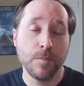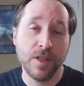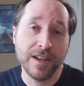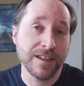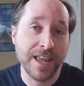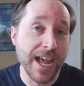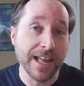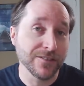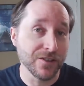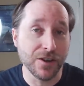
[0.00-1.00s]
applied to
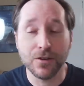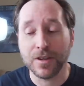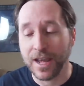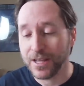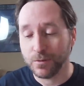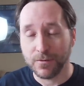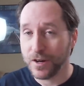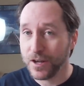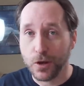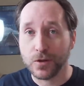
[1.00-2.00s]
cats, you know? Cats were
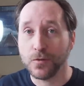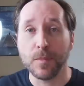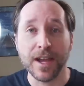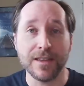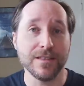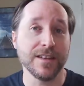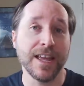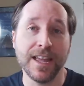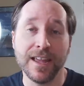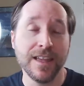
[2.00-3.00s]
very useful back in the
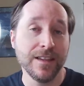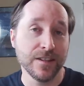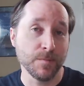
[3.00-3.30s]
day,